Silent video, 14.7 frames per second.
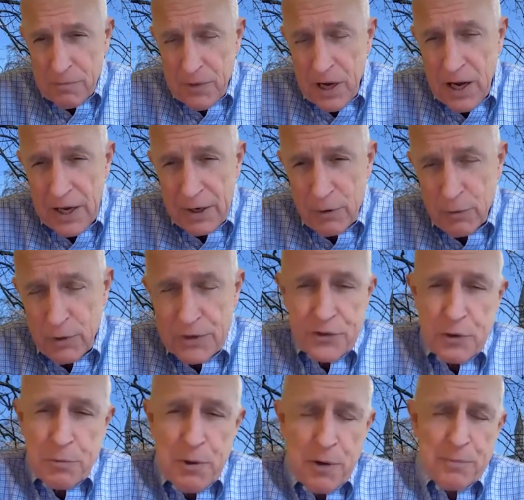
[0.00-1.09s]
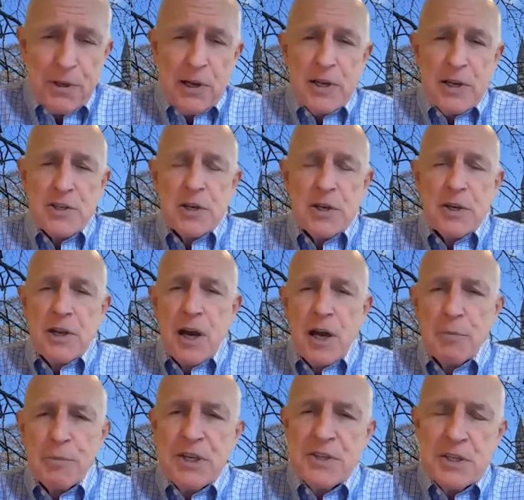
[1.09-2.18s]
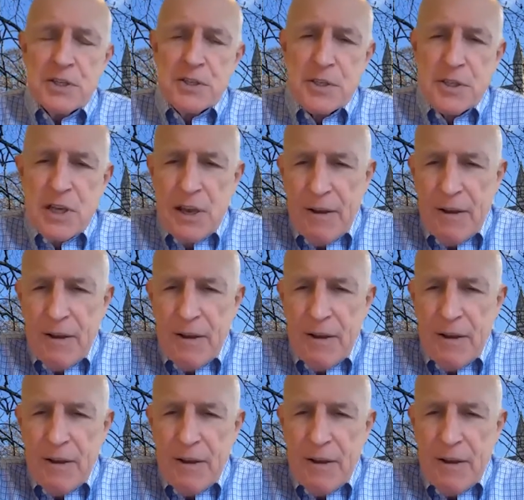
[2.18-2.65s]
higher risk population, diabetes,